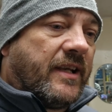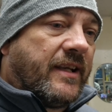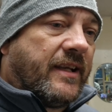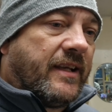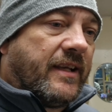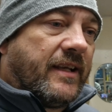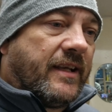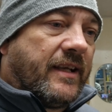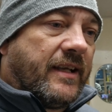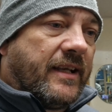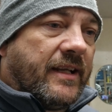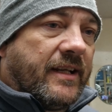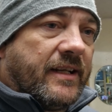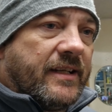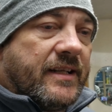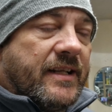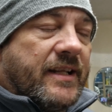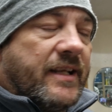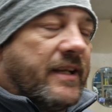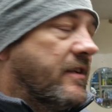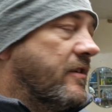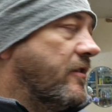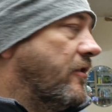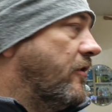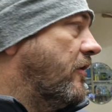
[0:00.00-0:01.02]
that, and
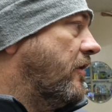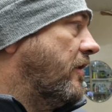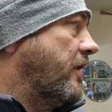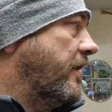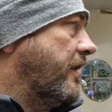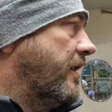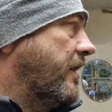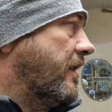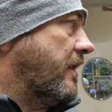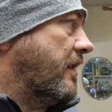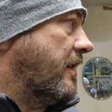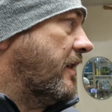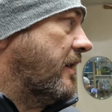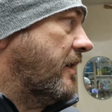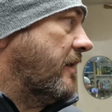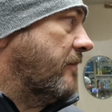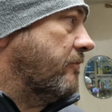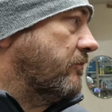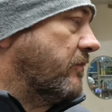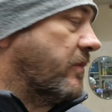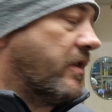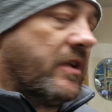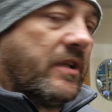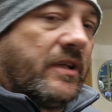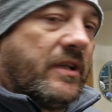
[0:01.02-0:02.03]
then I
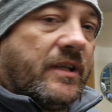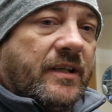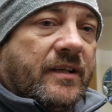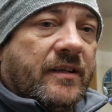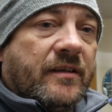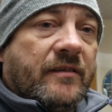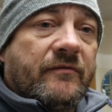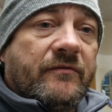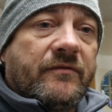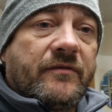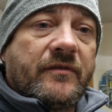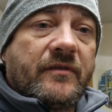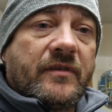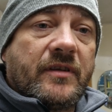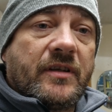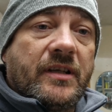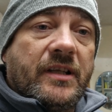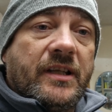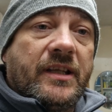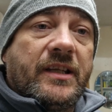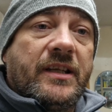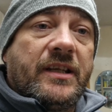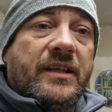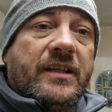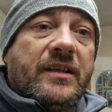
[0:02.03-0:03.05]
am going to have
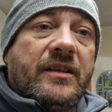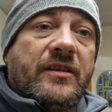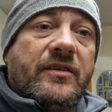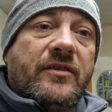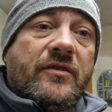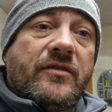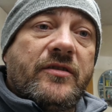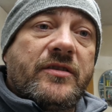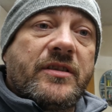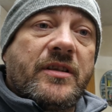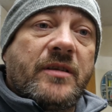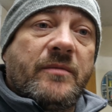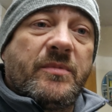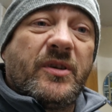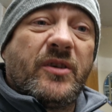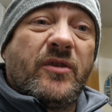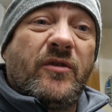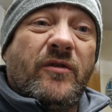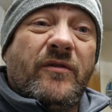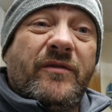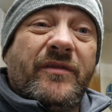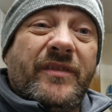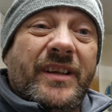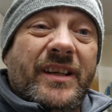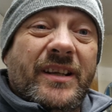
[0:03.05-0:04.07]
a nice cup
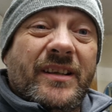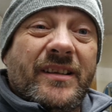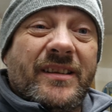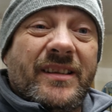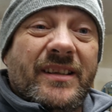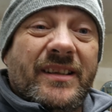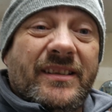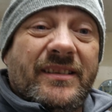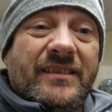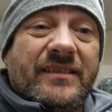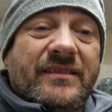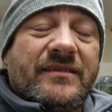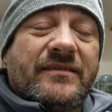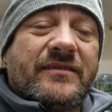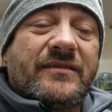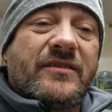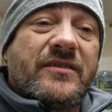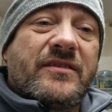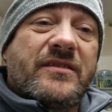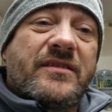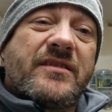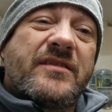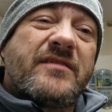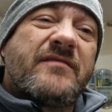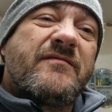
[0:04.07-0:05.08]
of coffee. I think
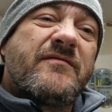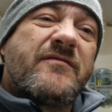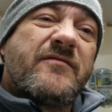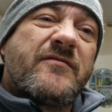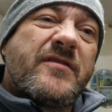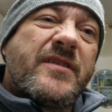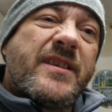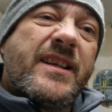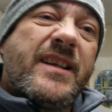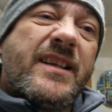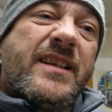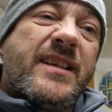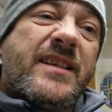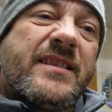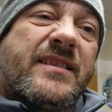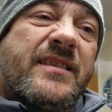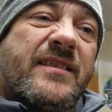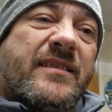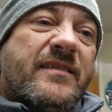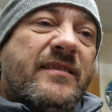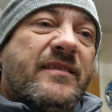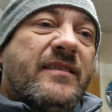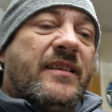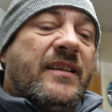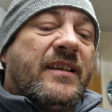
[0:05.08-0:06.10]
it's
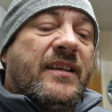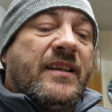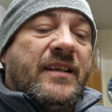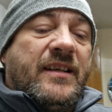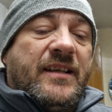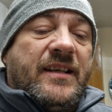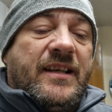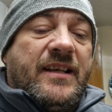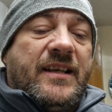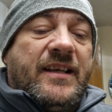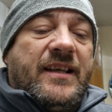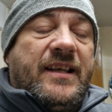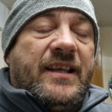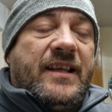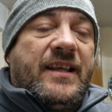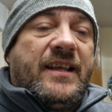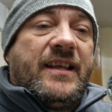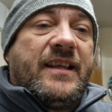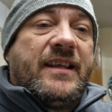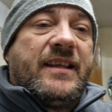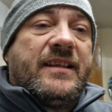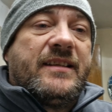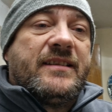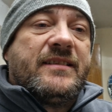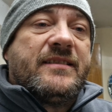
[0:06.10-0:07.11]
freezing,
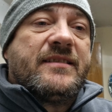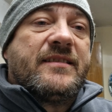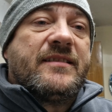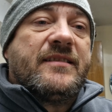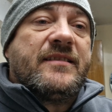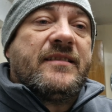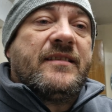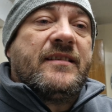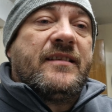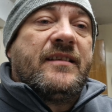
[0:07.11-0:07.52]
and